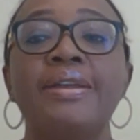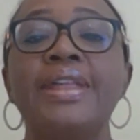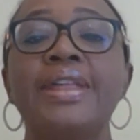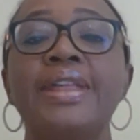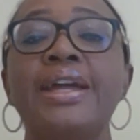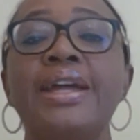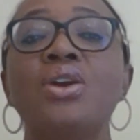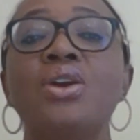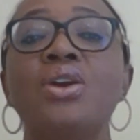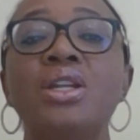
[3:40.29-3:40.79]

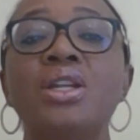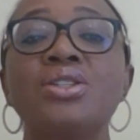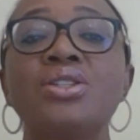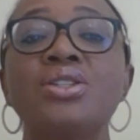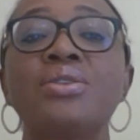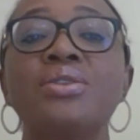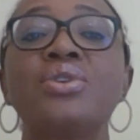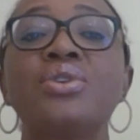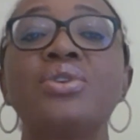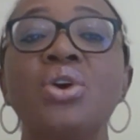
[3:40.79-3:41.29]
That
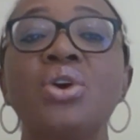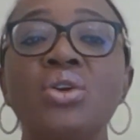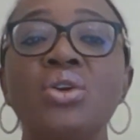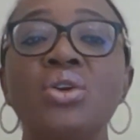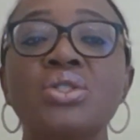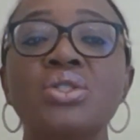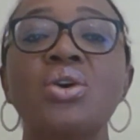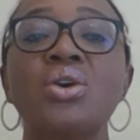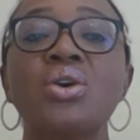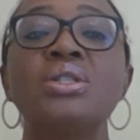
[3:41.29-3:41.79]
knowledge of
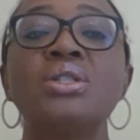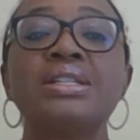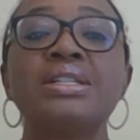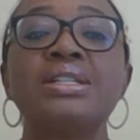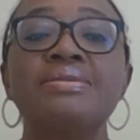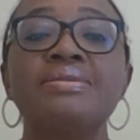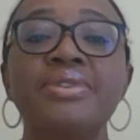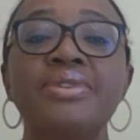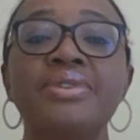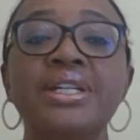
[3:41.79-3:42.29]
God's
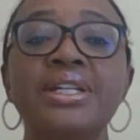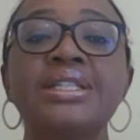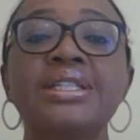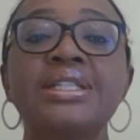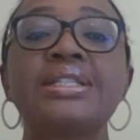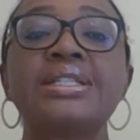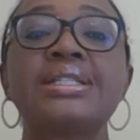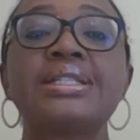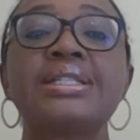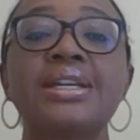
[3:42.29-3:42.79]

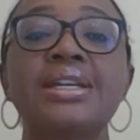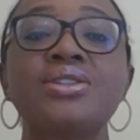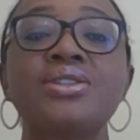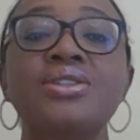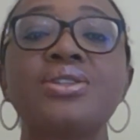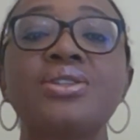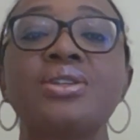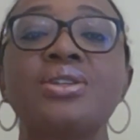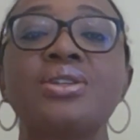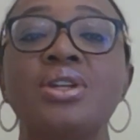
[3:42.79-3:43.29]
undivided
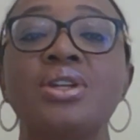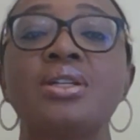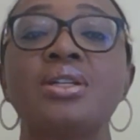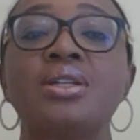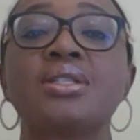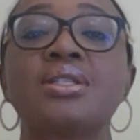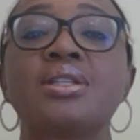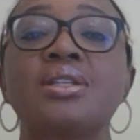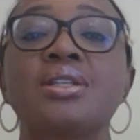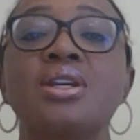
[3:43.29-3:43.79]
attention on
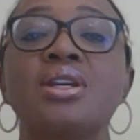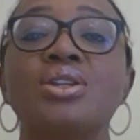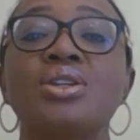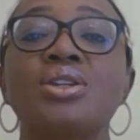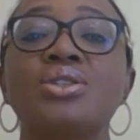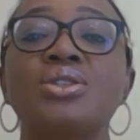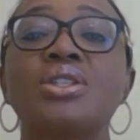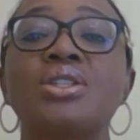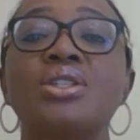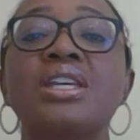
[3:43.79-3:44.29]
us
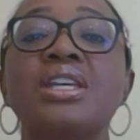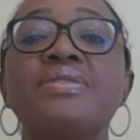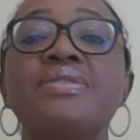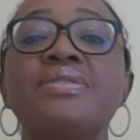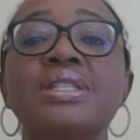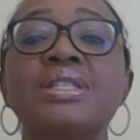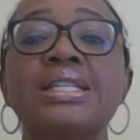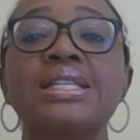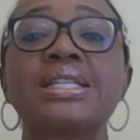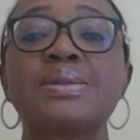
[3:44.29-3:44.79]
should give
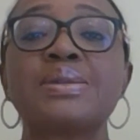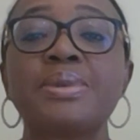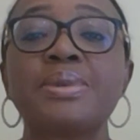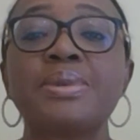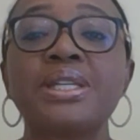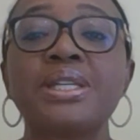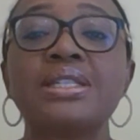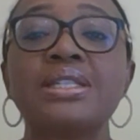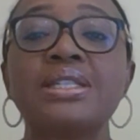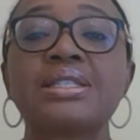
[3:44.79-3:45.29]
us his
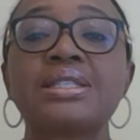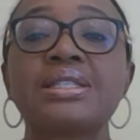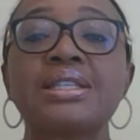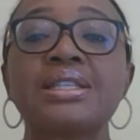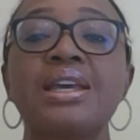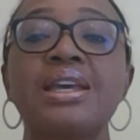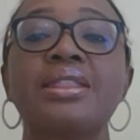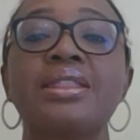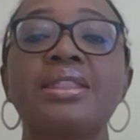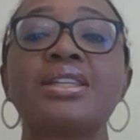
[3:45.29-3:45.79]
peace
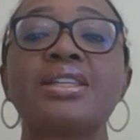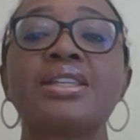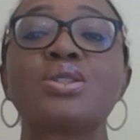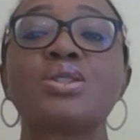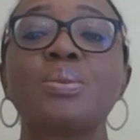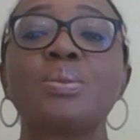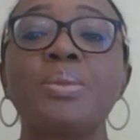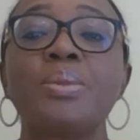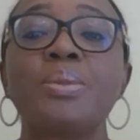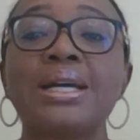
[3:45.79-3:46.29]
that
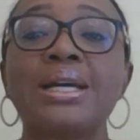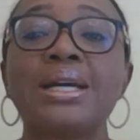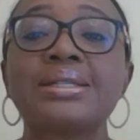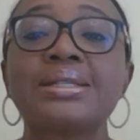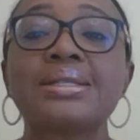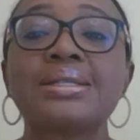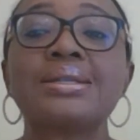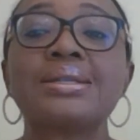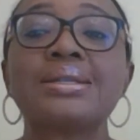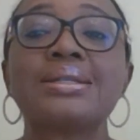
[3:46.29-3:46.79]

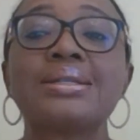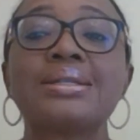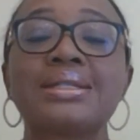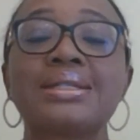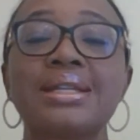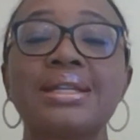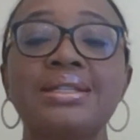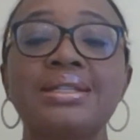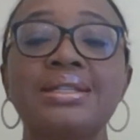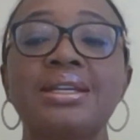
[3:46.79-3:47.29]
surpasses
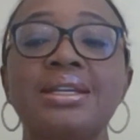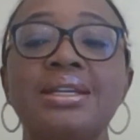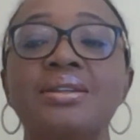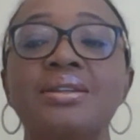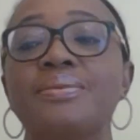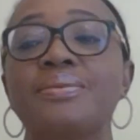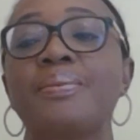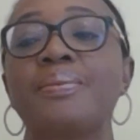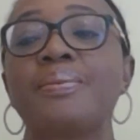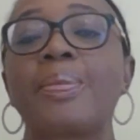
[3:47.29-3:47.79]

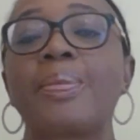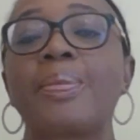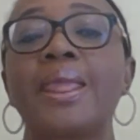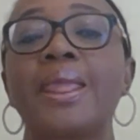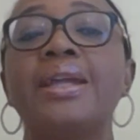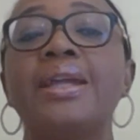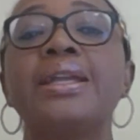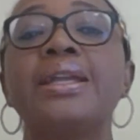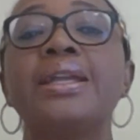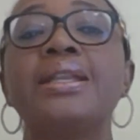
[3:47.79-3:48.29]
understanding
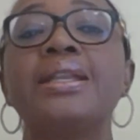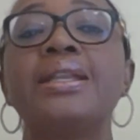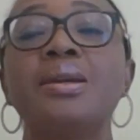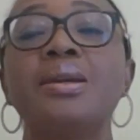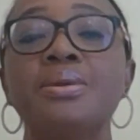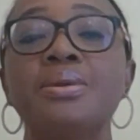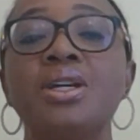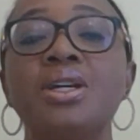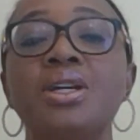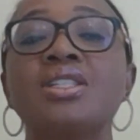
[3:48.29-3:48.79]
and
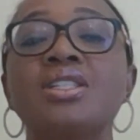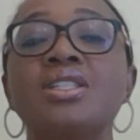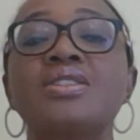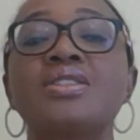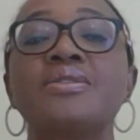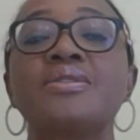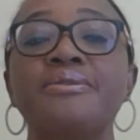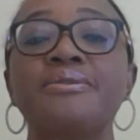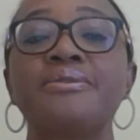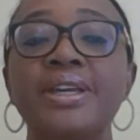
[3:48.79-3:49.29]
enable us
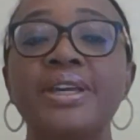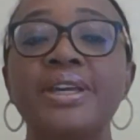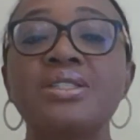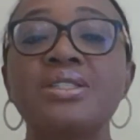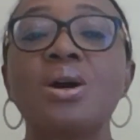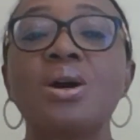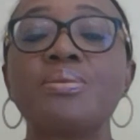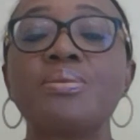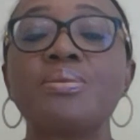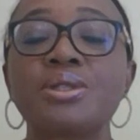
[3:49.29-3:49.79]
to
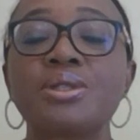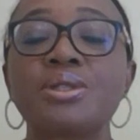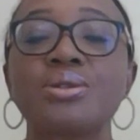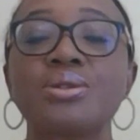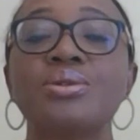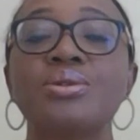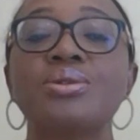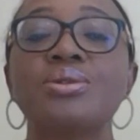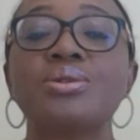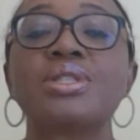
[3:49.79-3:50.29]
face
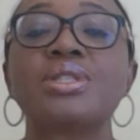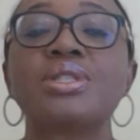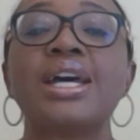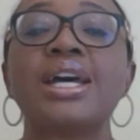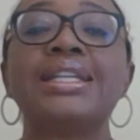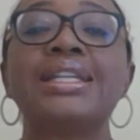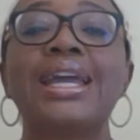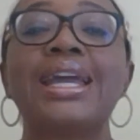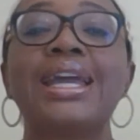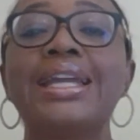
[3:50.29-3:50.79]
obstacles
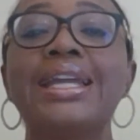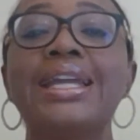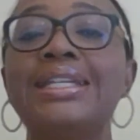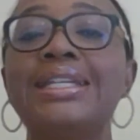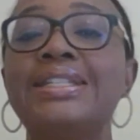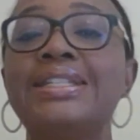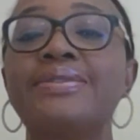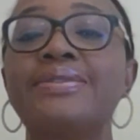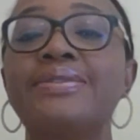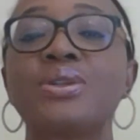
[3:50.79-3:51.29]
and
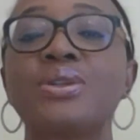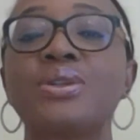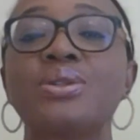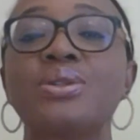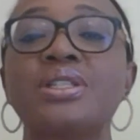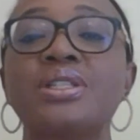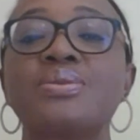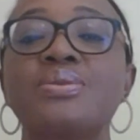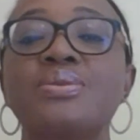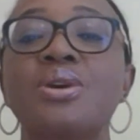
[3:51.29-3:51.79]
any
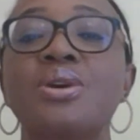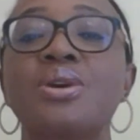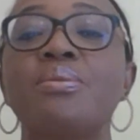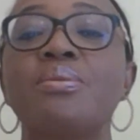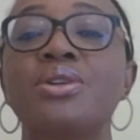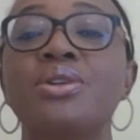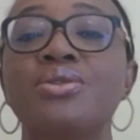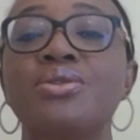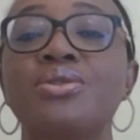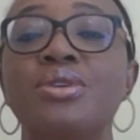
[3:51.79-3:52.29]
difficulties we
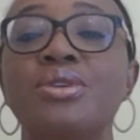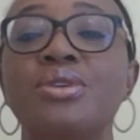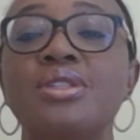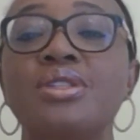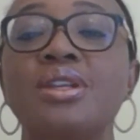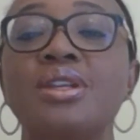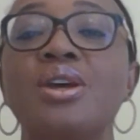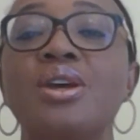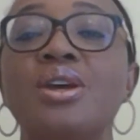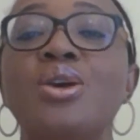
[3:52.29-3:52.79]
come
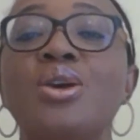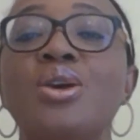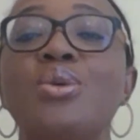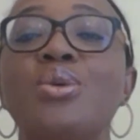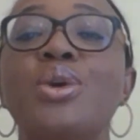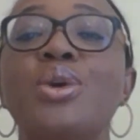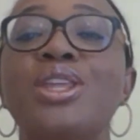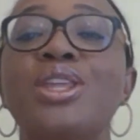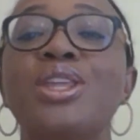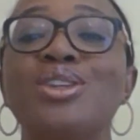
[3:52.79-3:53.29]
across
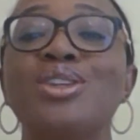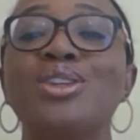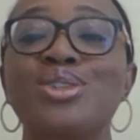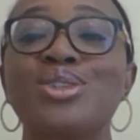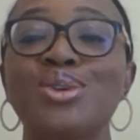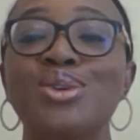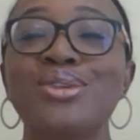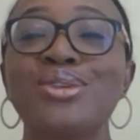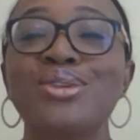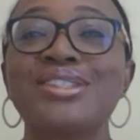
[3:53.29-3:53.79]
with the
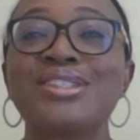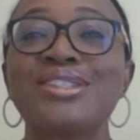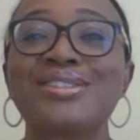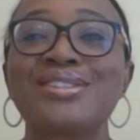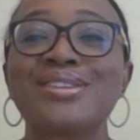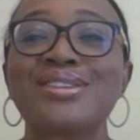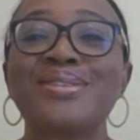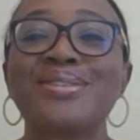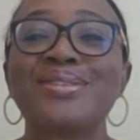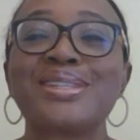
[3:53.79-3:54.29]

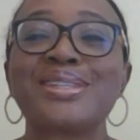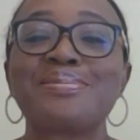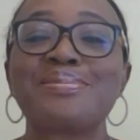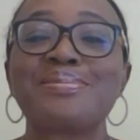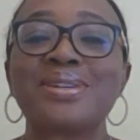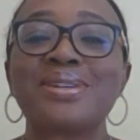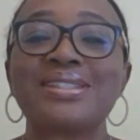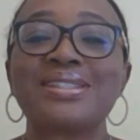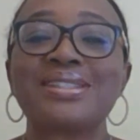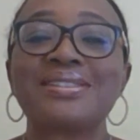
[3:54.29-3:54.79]
assurance of his
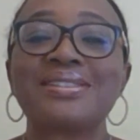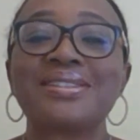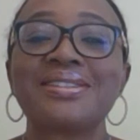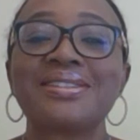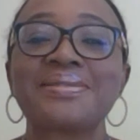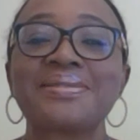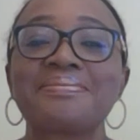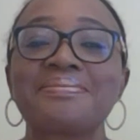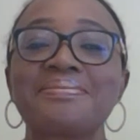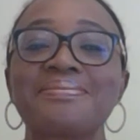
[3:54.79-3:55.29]

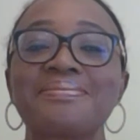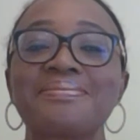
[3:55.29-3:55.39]
presence.